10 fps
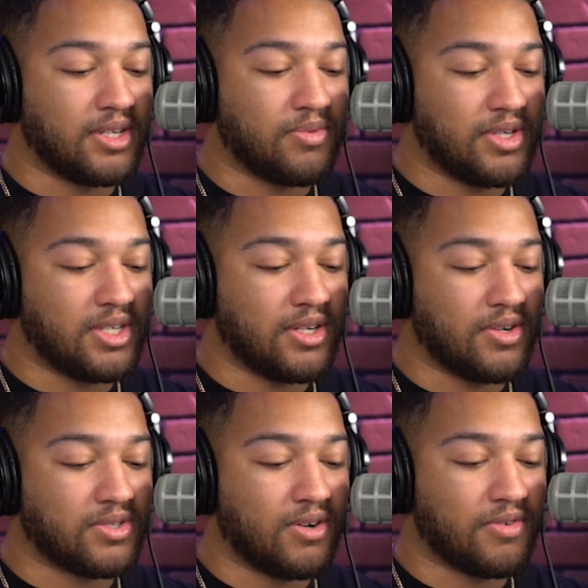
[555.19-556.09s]
in recent
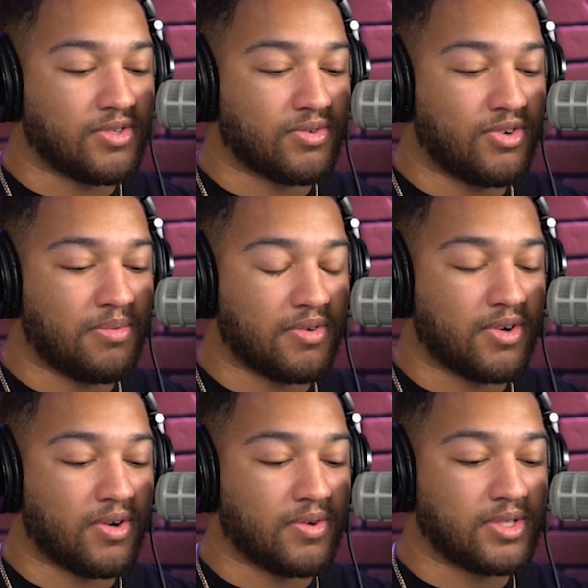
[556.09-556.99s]
years over its recruitment of
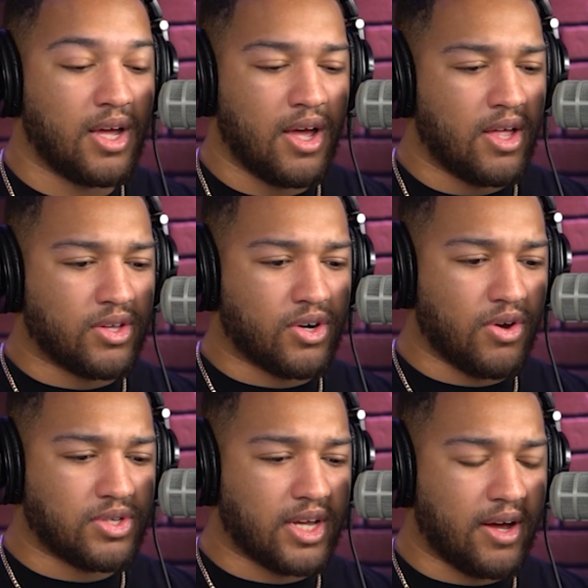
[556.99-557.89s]
girls. The
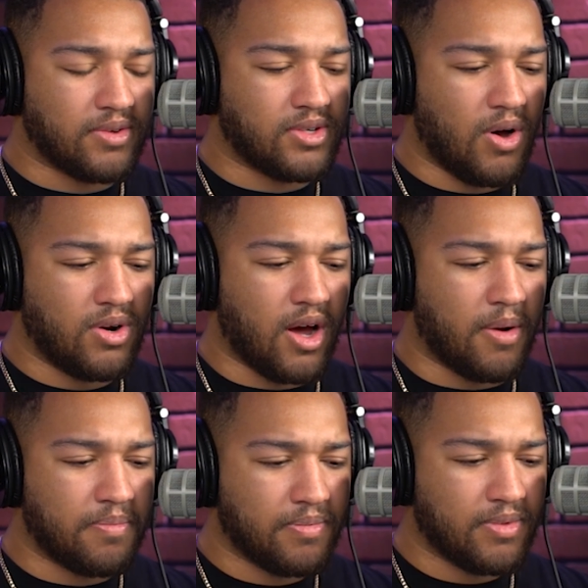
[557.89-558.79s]
Girl Scouts, hold up.